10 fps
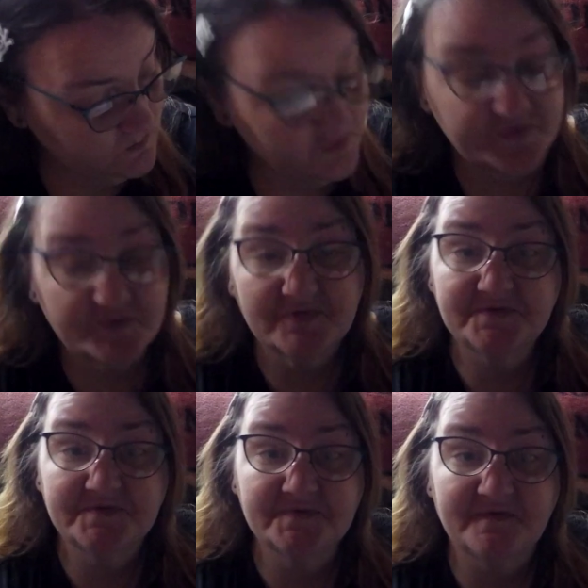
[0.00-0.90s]
So
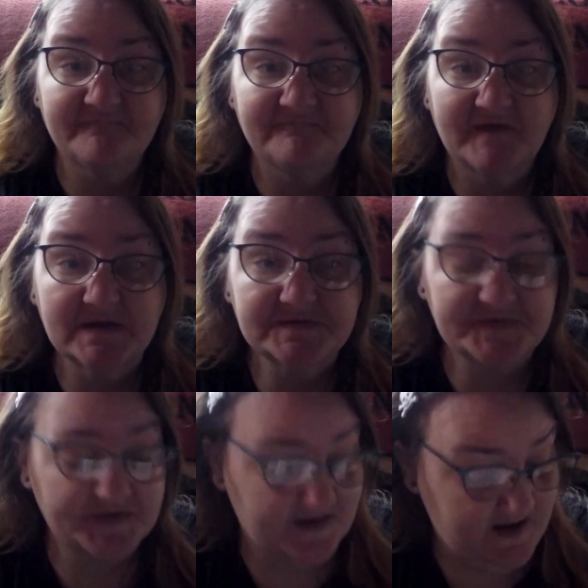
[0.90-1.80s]
this is a
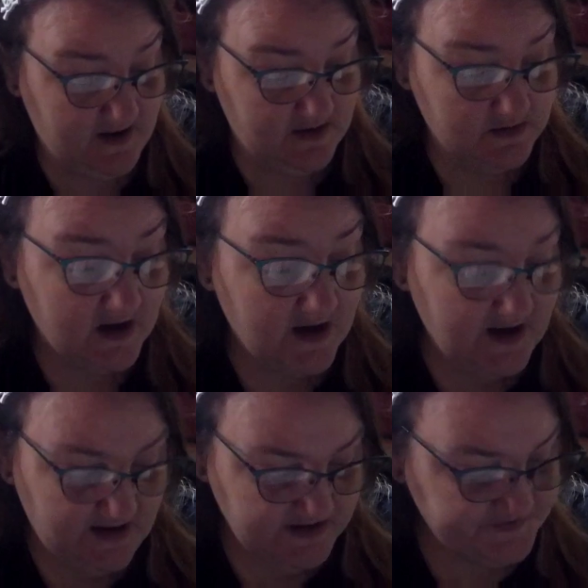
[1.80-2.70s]
fancy hat.
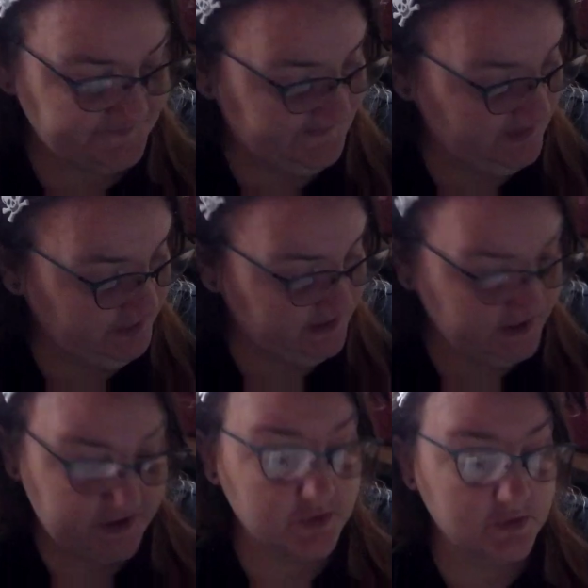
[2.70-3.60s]
It's very
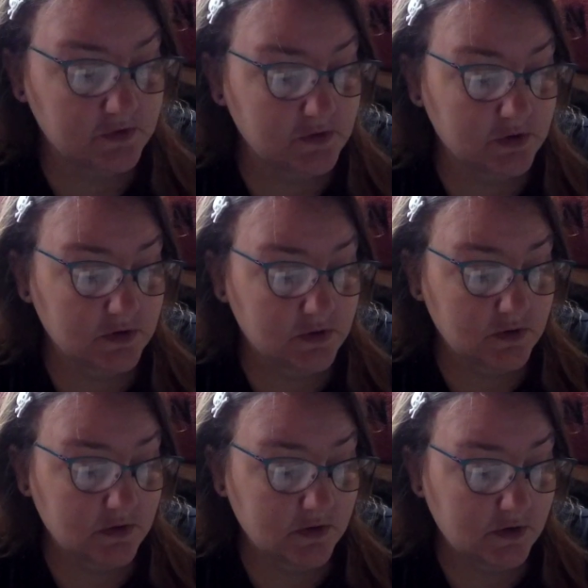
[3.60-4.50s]
cute.
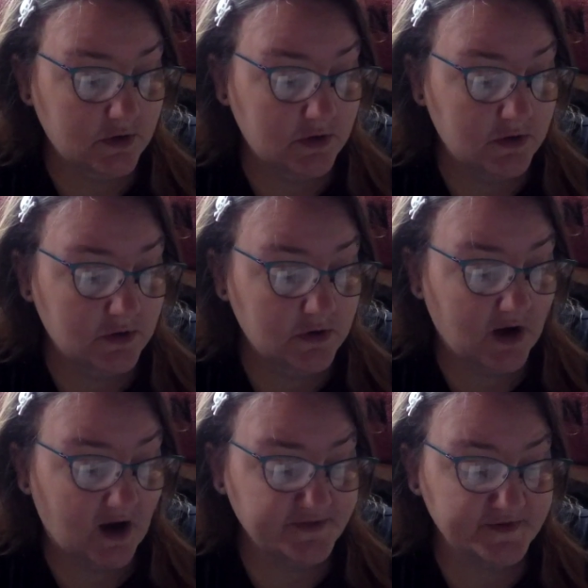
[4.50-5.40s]

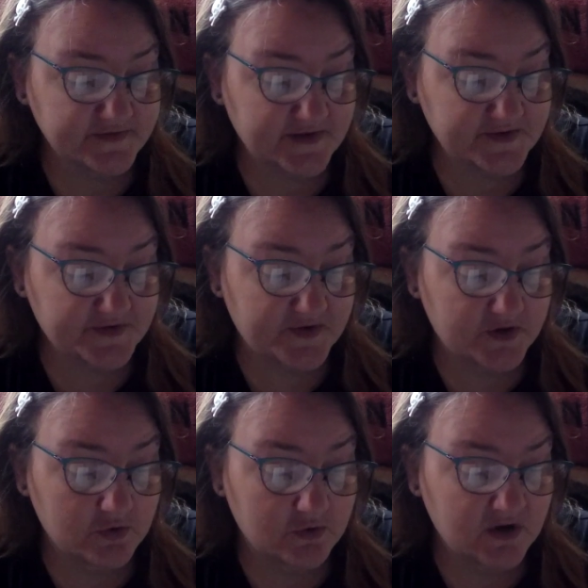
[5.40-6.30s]
I think that's
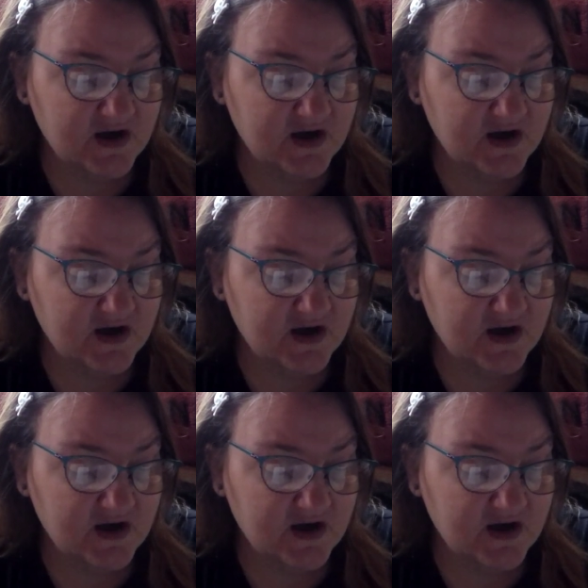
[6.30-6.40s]
cute.